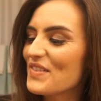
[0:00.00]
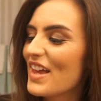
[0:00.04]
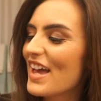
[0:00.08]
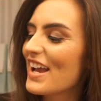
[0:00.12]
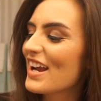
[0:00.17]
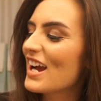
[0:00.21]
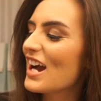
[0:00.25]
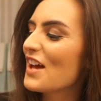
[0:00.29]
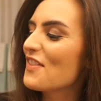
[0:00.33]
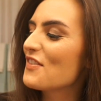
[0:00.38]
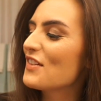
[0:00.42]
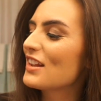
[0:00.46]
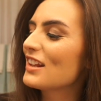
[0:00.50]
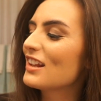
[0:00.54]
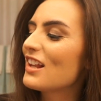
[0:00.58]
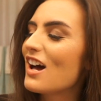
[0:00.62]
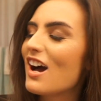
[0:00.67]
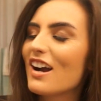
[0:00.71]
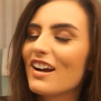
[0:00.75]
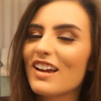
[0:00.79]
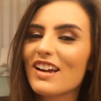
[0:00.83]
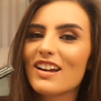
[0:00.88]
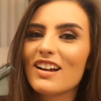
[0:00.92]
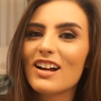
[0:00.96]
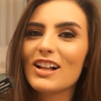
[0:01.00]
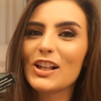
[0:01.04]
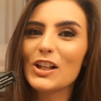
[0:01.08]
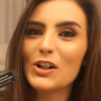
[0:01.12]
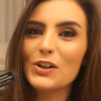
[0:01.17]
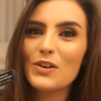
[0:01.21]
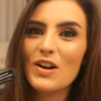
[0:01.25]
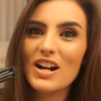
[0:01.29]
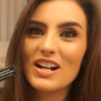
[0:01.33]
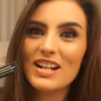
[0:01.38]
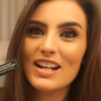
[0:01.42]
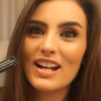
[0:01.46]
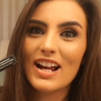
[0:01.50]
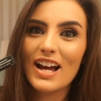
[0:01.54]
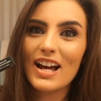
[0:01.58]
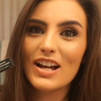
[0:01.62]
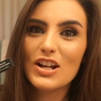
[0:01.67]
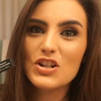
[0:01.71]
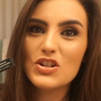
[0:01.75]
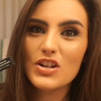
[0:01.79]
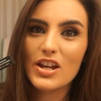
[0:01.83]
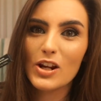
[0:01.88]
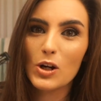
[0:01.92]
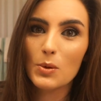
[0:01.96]
I got the Lock It Color Correcting
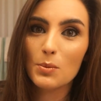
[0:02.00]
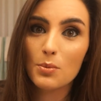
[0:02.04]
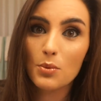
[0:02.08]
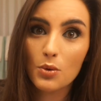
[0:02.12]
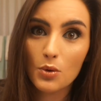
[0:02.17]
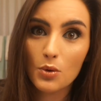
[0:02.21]
Eyeshadow